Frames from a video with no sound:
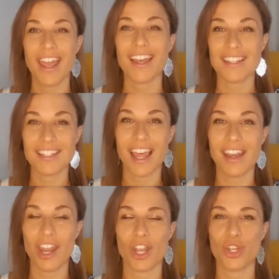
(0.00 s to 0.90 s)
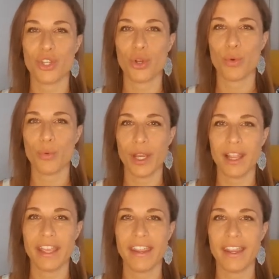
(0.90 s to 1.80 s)
ascendant, you're
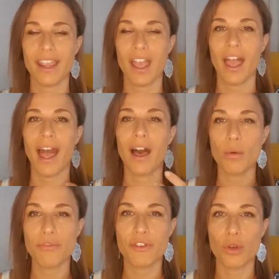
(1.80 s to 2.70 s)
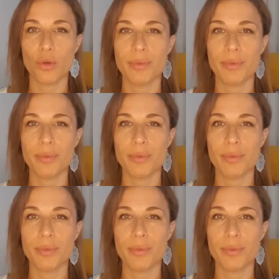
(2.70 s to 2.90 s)
really helpful.